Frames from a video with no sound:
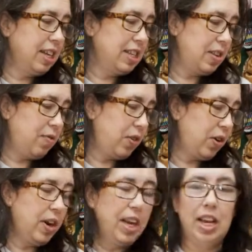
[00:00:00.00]
it's
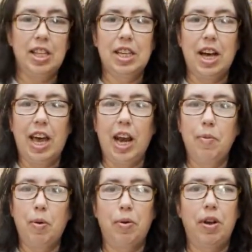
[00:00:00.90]
furry and it's got
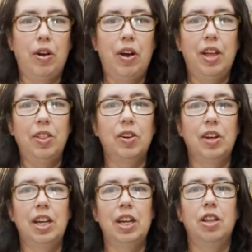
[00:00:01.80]
animal print on it. And they're going
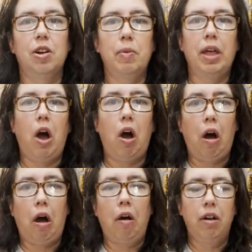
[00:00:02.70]
to get it and they're going to be like, oh,